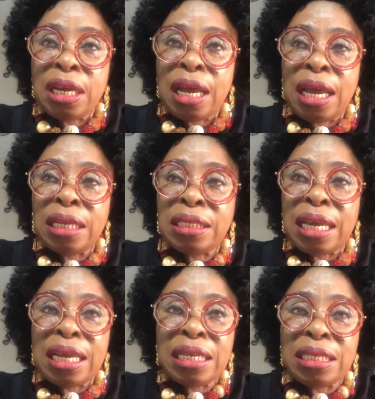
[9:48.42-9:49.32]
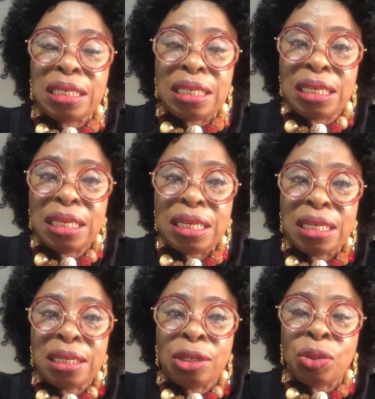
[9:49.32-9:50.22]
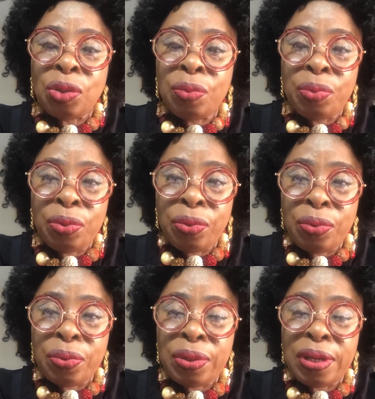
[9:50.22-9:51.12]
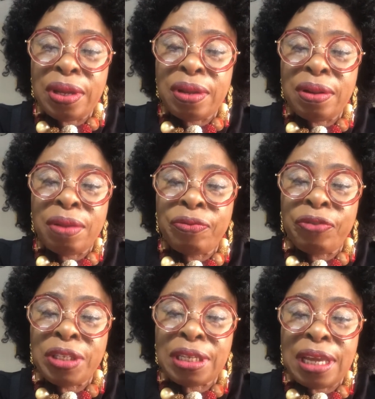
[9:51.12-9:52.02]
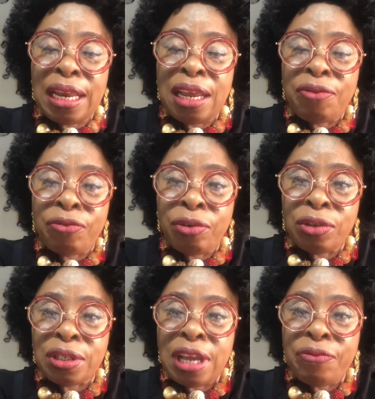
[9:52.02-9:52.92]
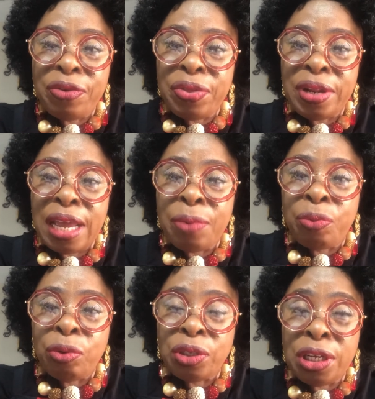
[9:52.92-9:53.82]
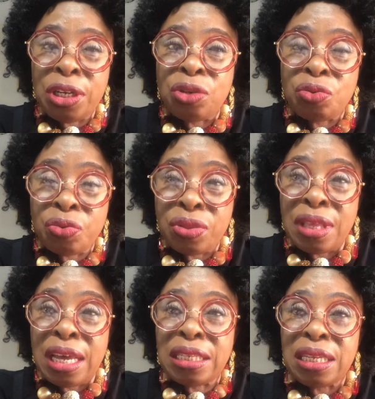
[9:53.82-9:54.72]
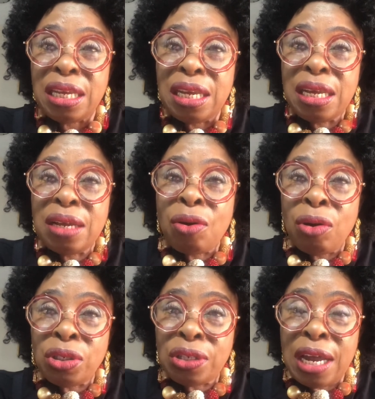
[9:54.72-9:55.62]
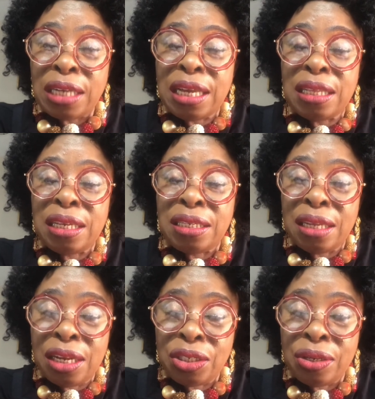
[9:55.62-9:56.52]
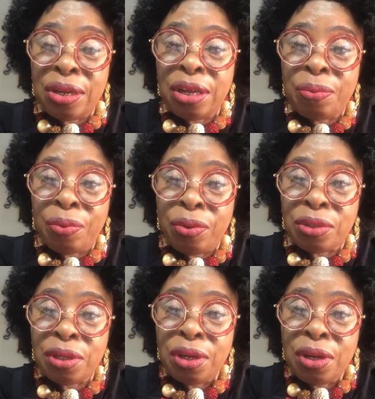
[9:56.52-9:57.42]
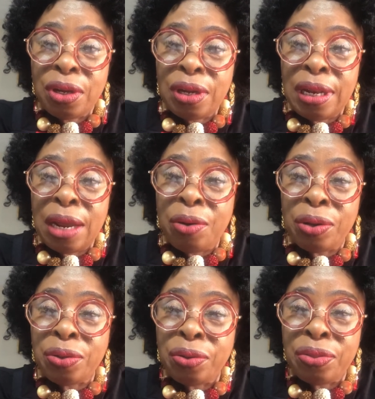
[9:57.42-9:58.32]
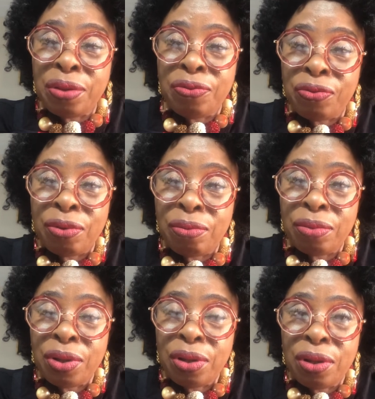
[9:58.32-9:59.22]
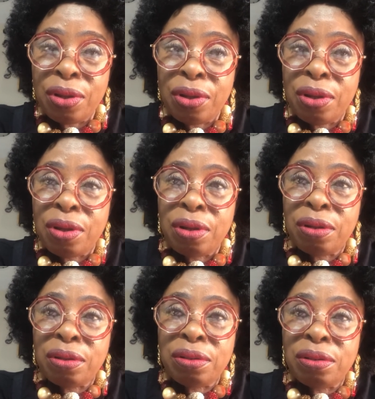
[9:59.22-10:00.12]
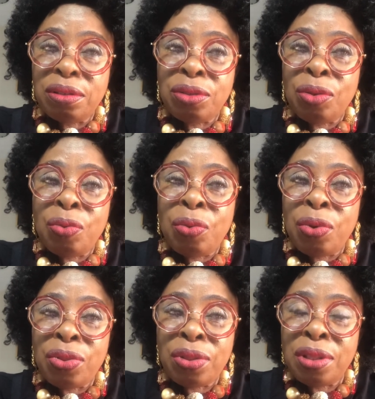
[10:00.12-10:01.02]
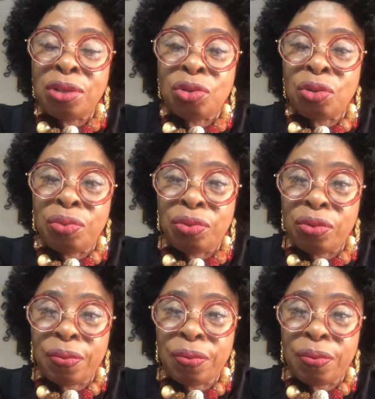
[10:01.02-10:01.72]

anxiety, the trouble, the physical efforts, everything I put into that contract at the international airport, and I got nothing from it's not worth the trouble.